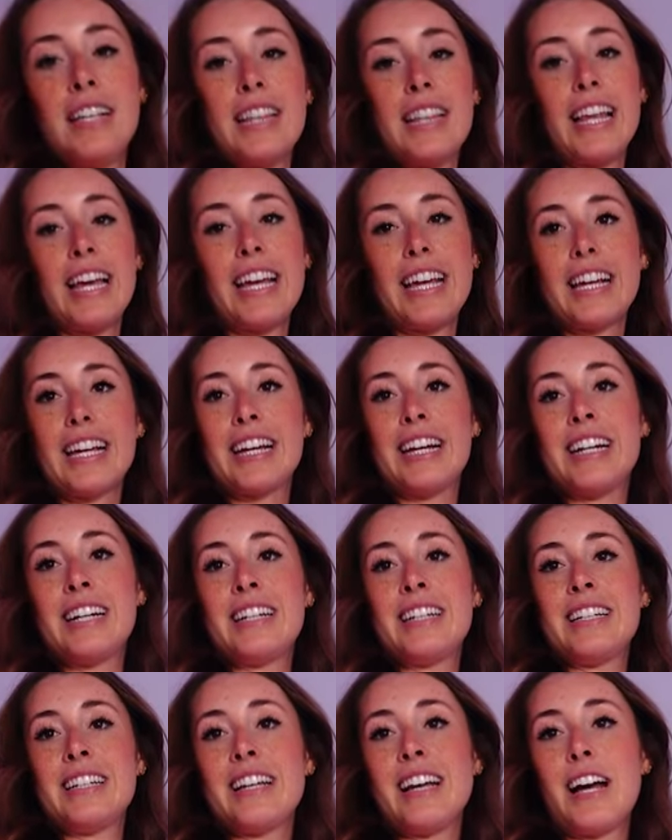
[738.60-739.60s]
like, I
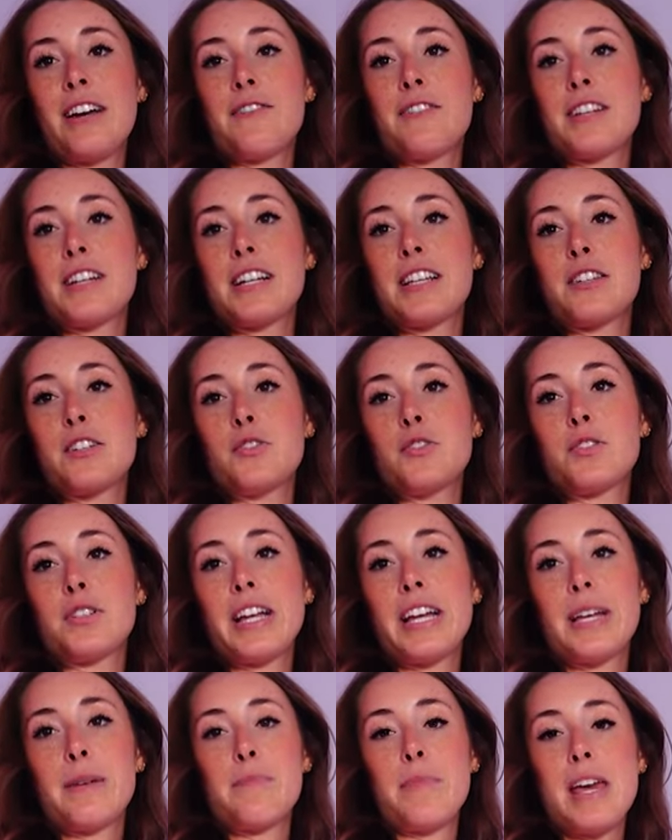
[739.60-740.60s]
feel like a little
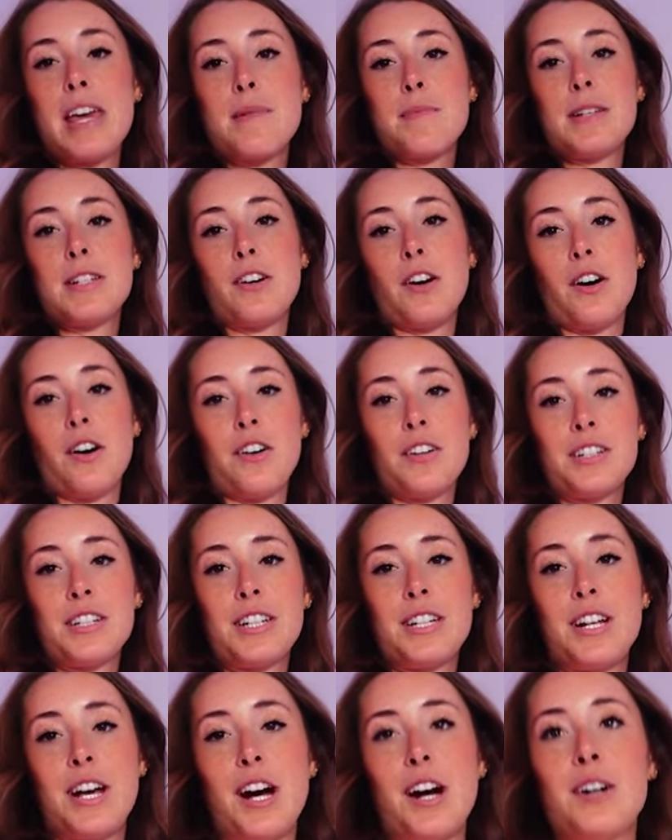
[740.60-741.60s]
like baby doll,
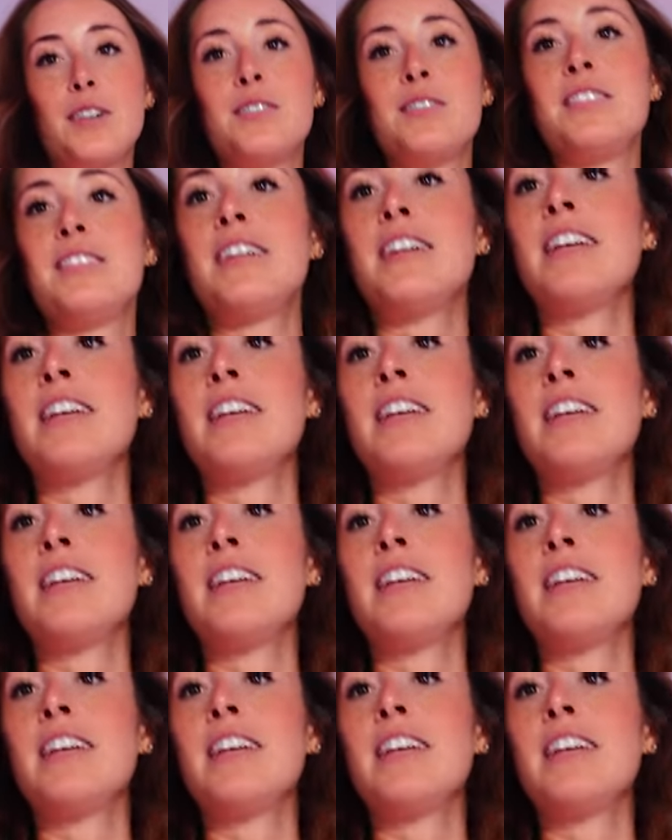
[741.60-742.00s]
you know?